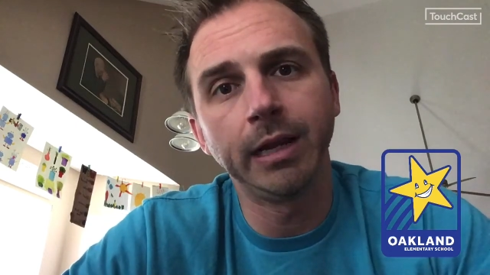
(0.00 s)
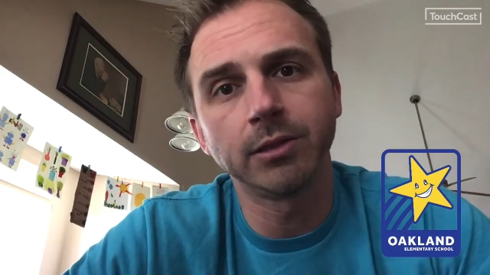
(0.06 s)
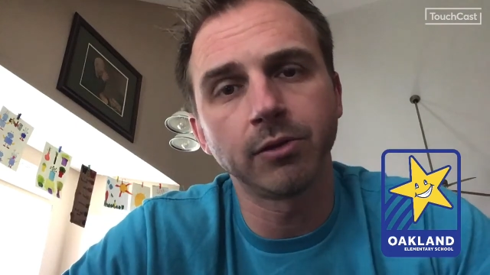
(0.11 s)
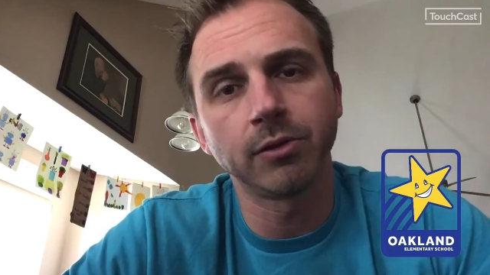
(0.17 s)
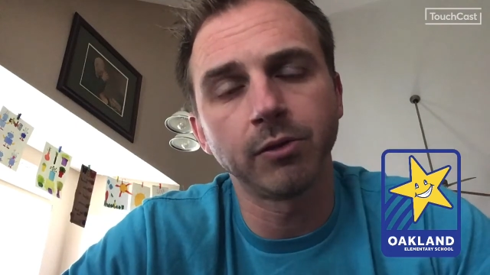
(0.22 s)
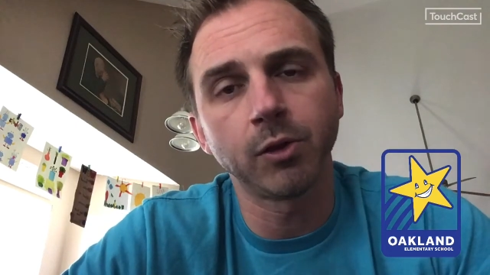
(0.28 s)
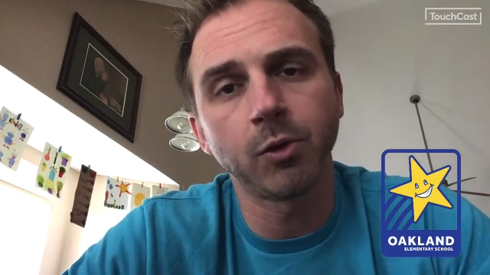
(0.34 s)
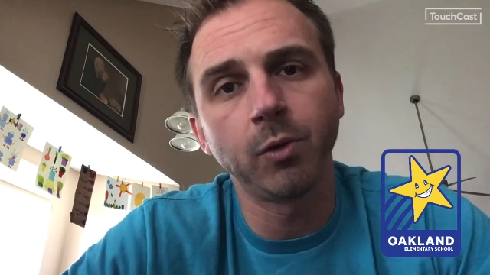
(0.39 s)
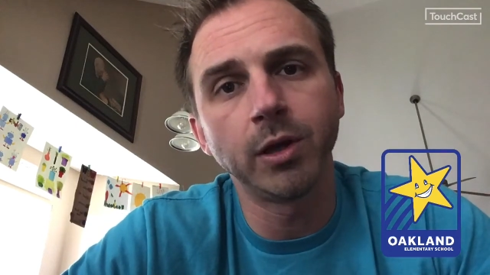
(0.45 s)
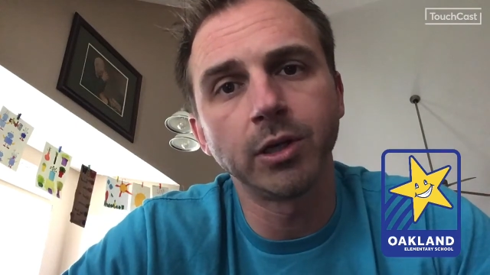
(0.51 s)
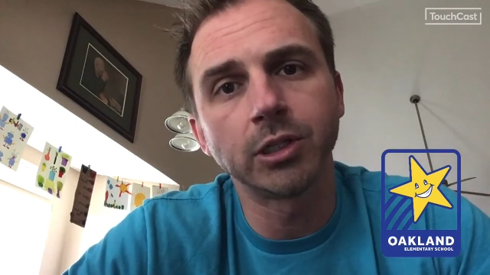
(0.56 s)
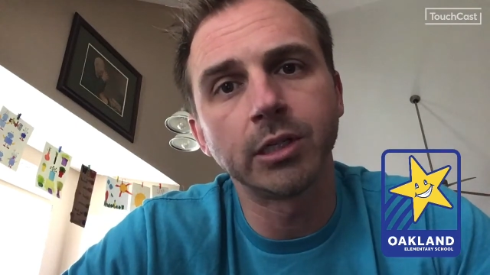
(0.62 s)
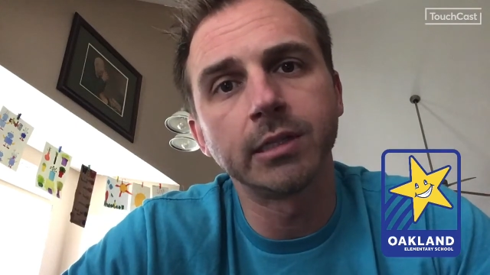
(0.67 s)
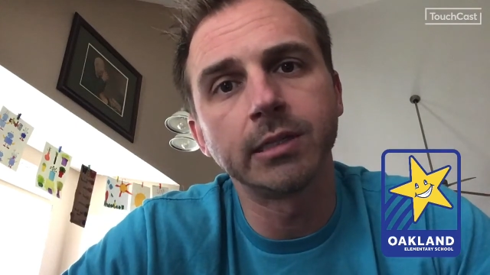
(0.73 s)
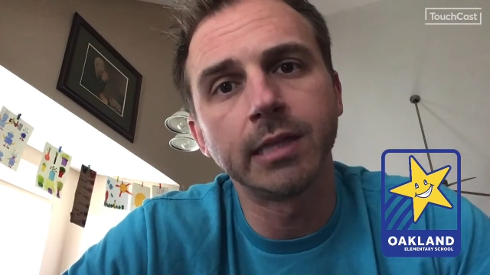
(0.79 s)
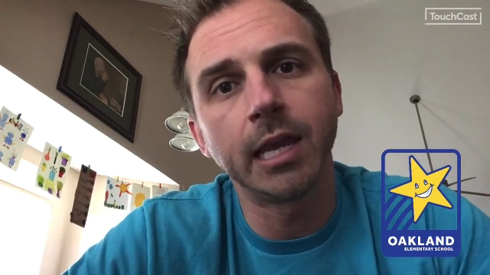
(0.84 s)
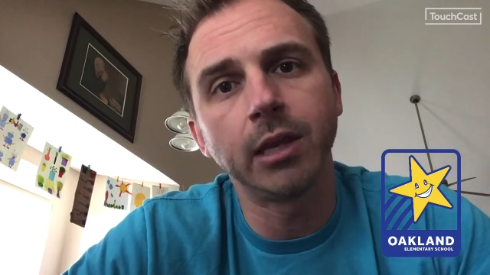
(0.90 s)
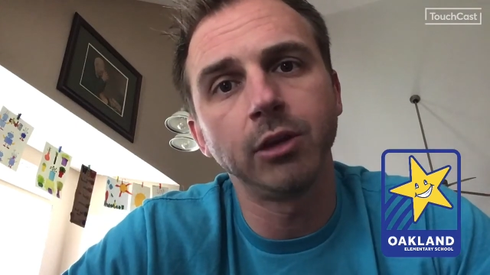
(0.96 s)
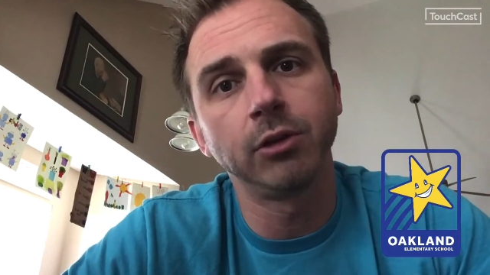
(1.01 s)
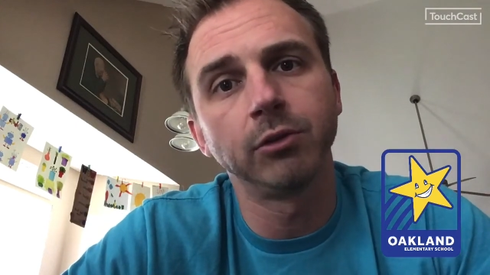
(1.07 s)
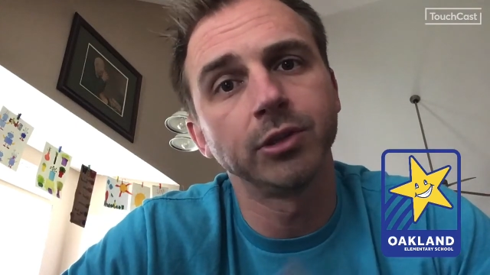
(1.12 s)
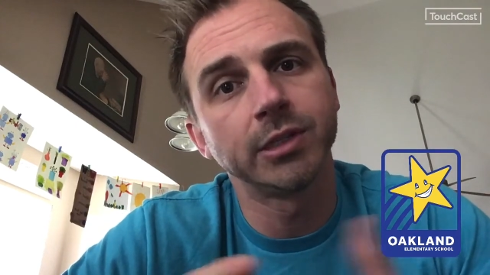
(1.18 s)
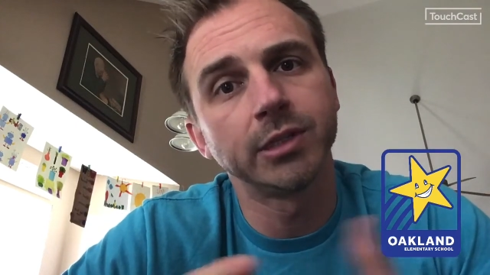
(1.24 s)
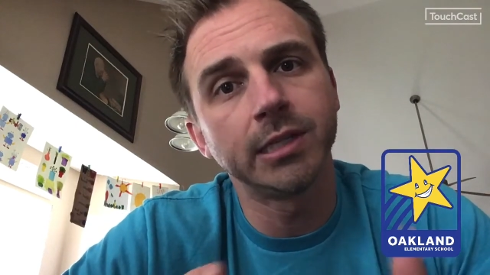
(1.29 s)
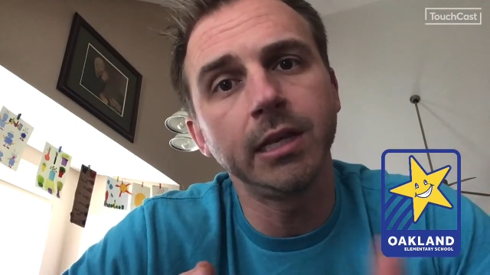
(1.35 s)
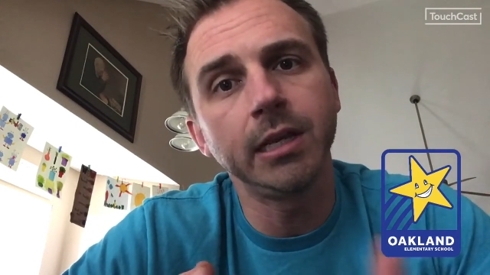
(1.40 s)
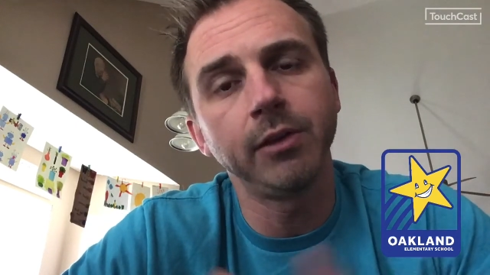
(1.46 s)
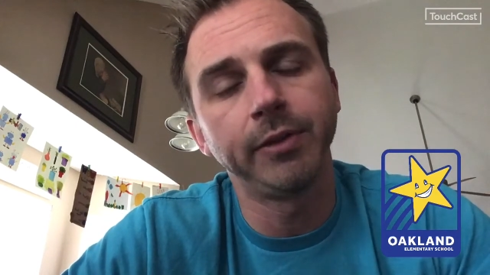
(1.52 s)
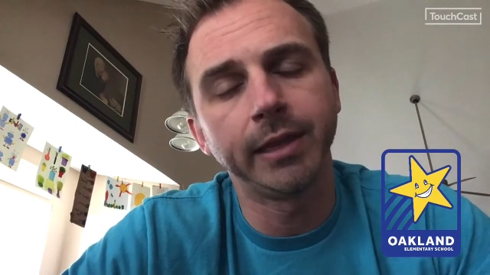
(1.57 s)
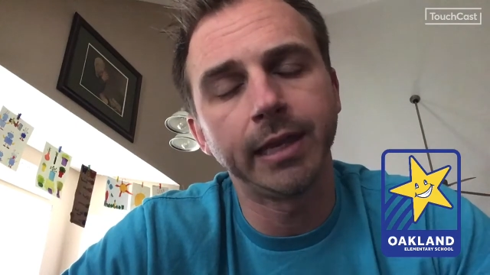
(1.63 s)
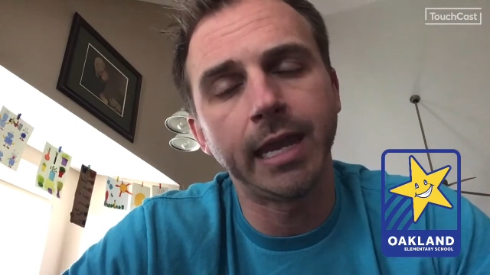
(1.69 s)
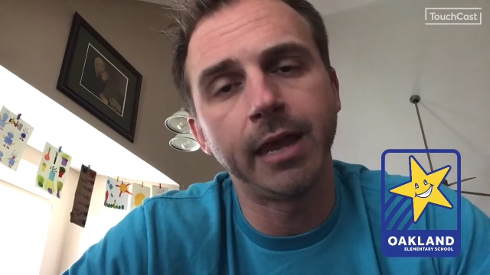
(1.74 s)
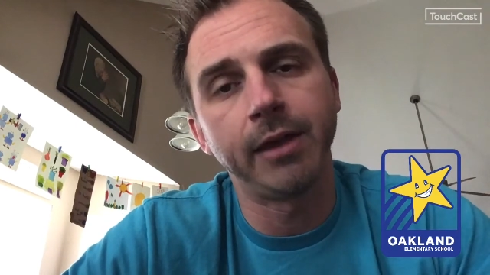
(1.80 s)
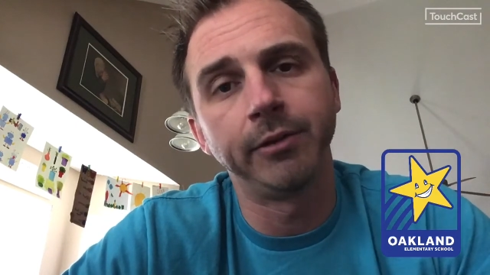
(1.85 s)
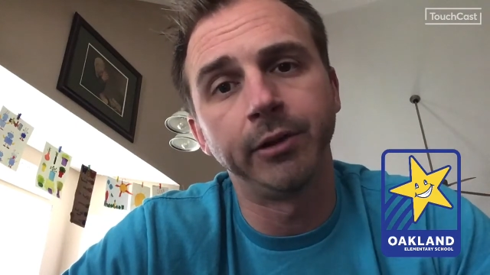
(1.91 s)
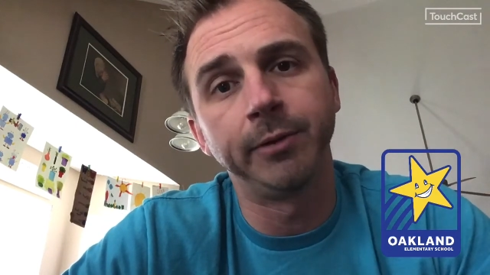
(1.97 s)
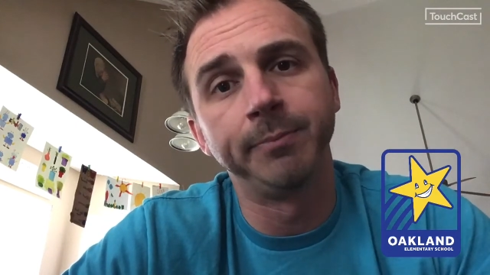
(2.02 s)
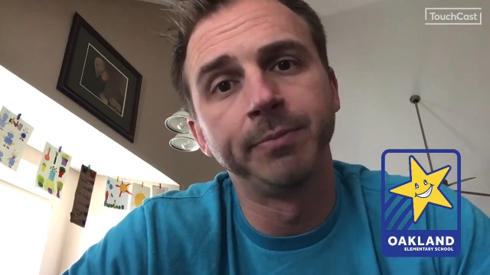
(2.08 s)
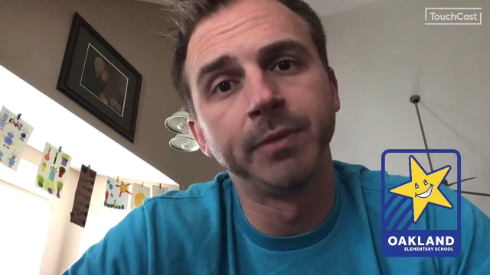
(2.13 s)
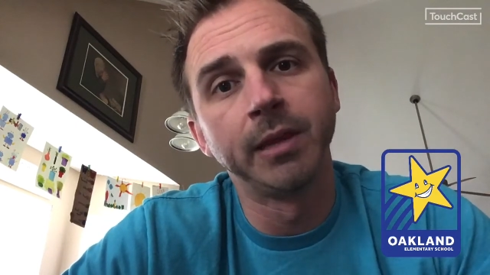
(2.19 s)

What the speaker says: answer the questions that you'll see on the calendar.